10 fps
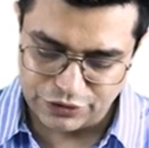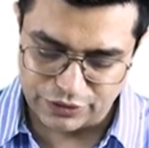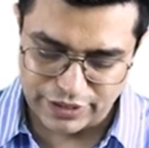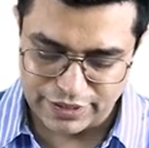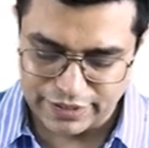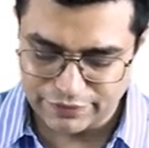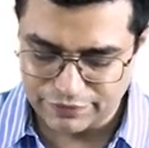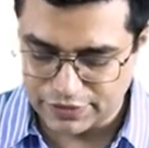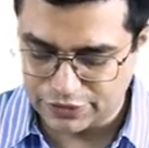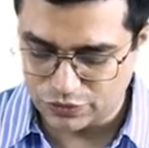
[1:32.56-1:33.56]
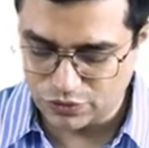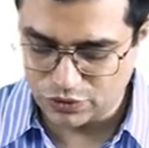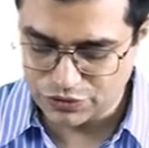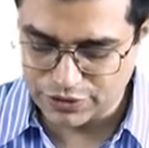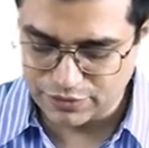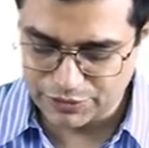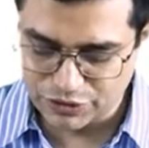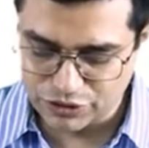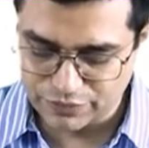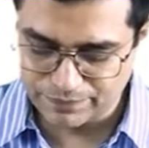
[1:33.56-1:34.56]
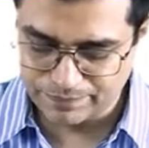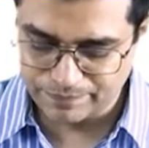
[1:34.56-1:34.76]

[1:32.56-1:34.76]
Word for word: you can have a neurological picture,